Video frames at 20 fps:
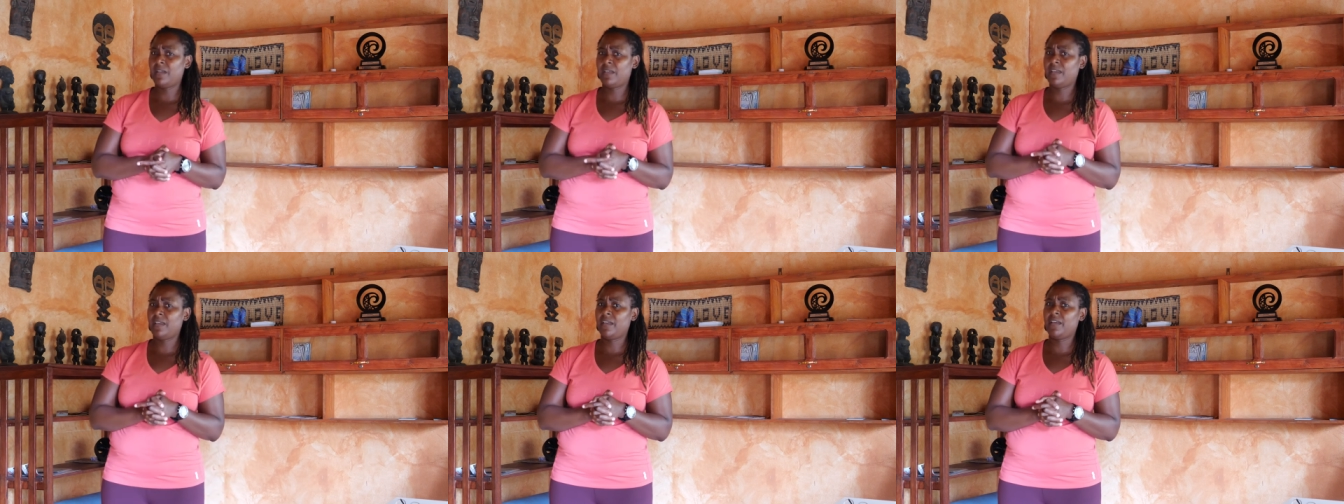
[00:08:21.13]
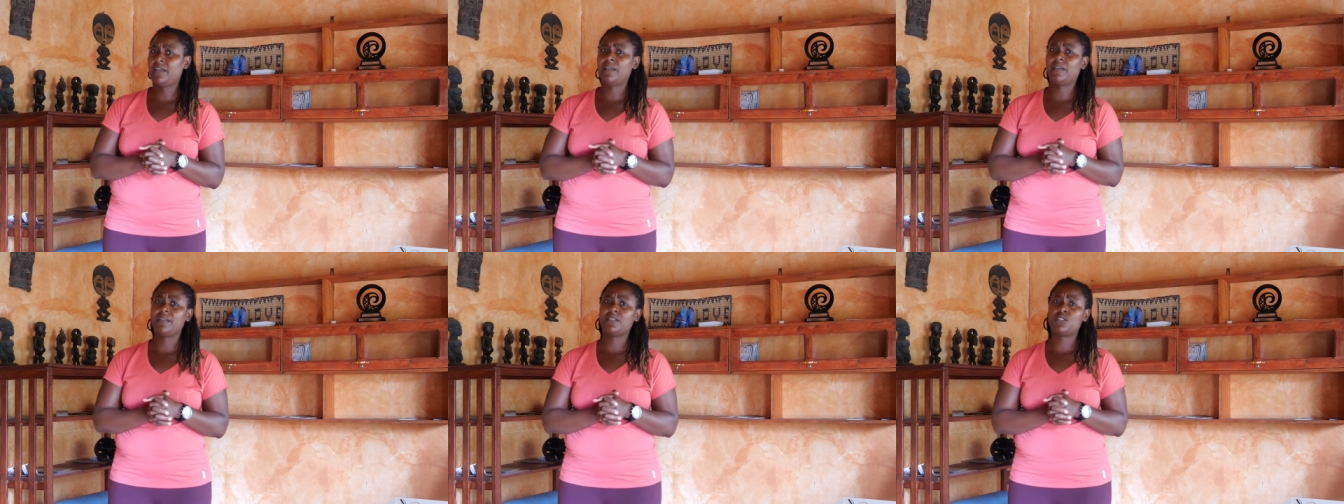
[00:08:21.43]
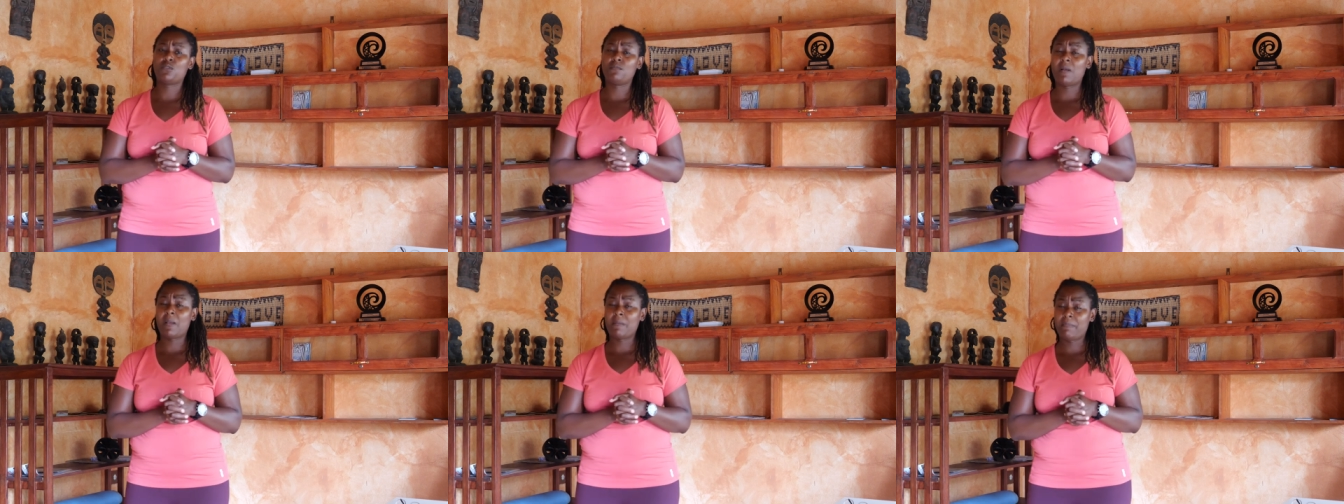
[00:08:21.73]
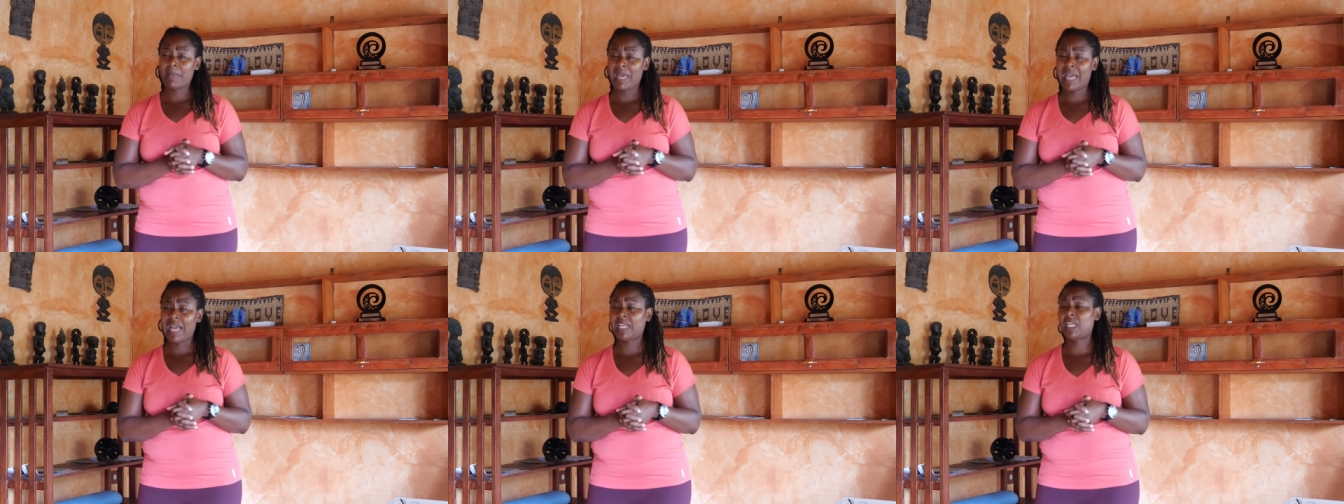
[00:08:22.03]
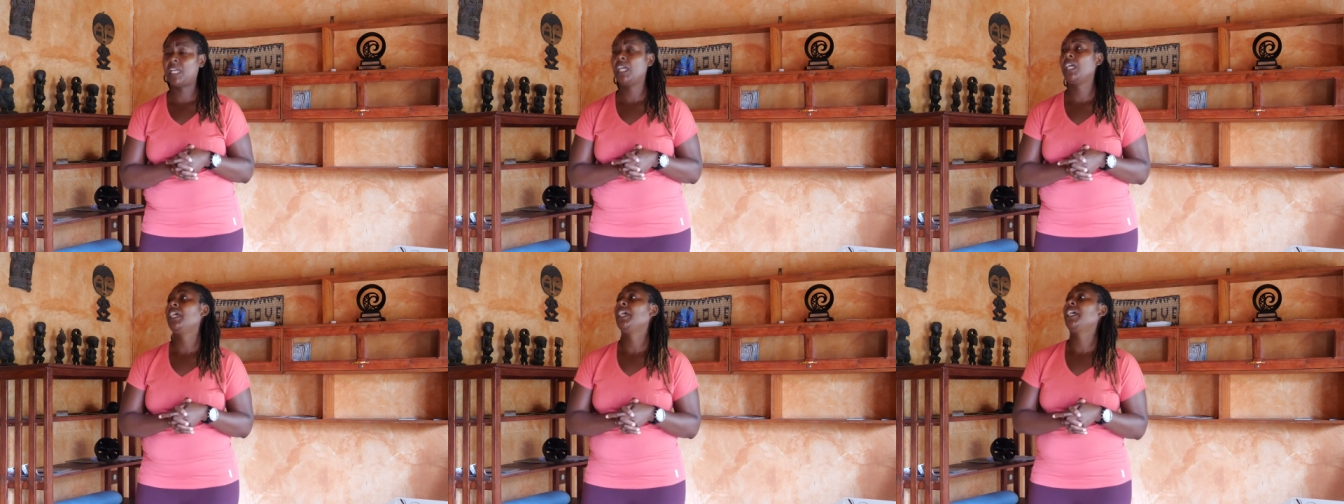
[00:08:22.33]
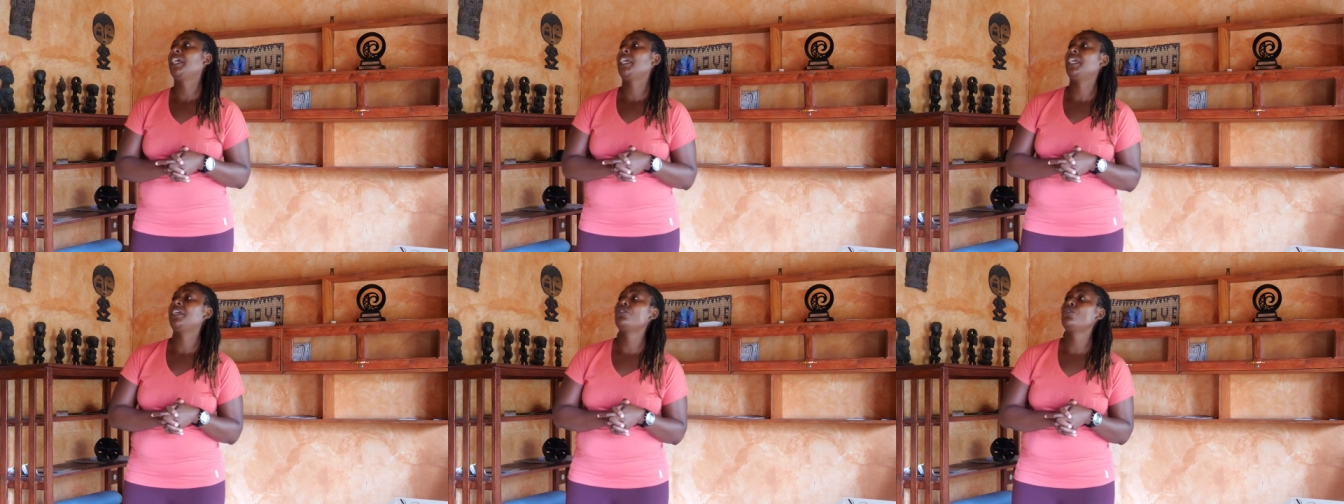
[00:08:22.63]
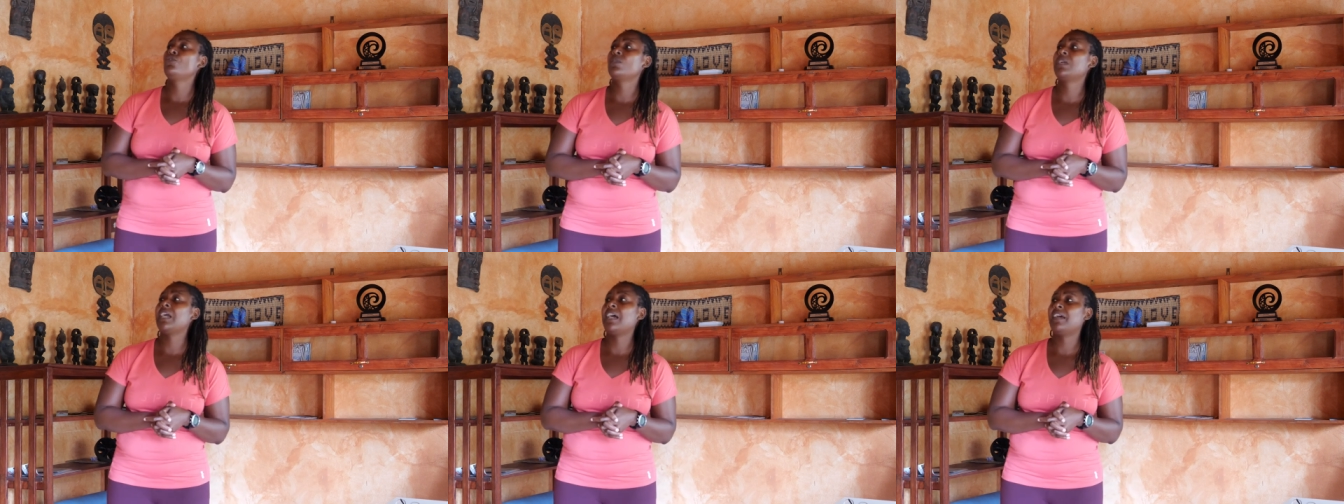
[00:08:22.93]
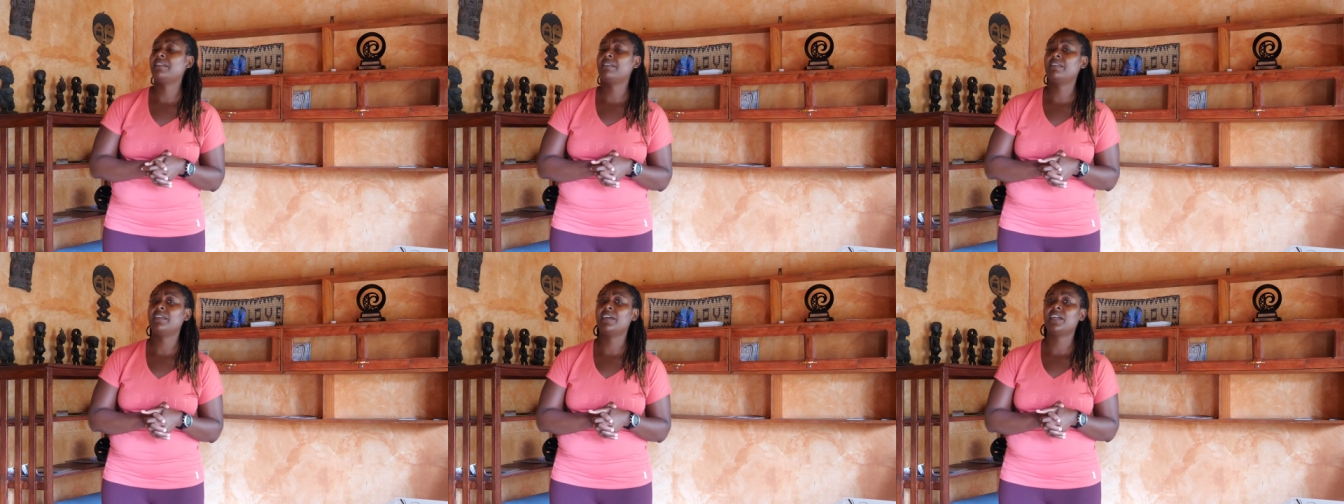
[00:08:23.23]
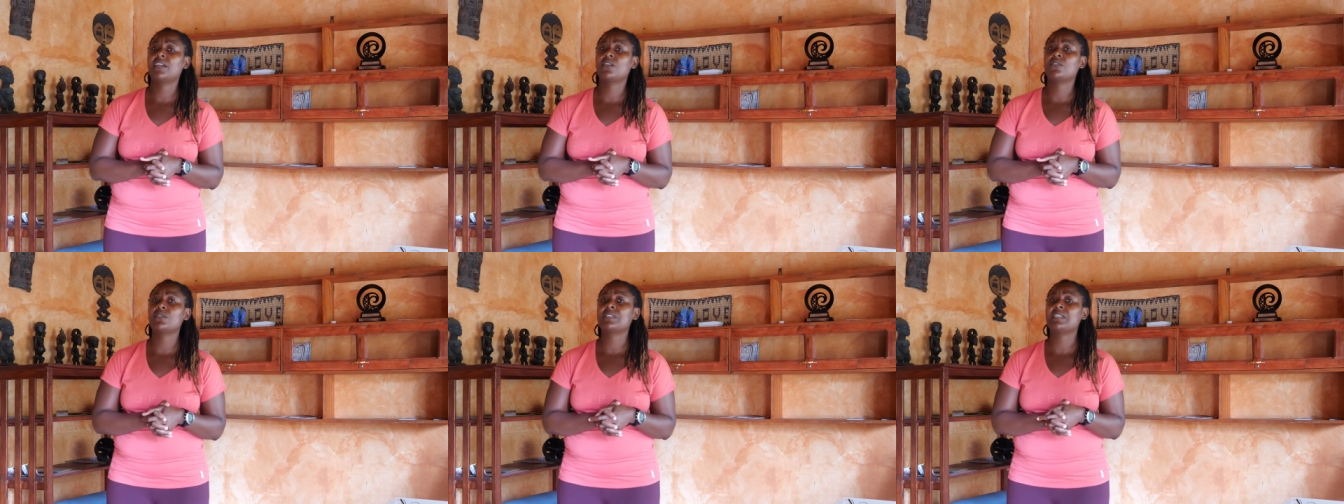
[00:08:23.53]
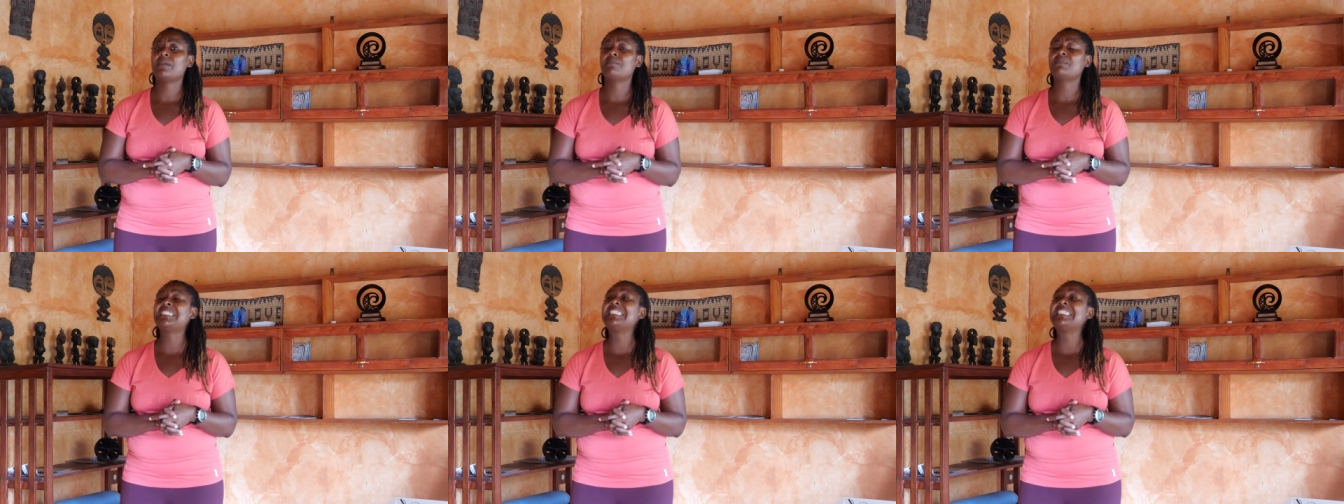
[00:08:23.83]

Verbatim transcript: uh, to my back in Uganda because I'm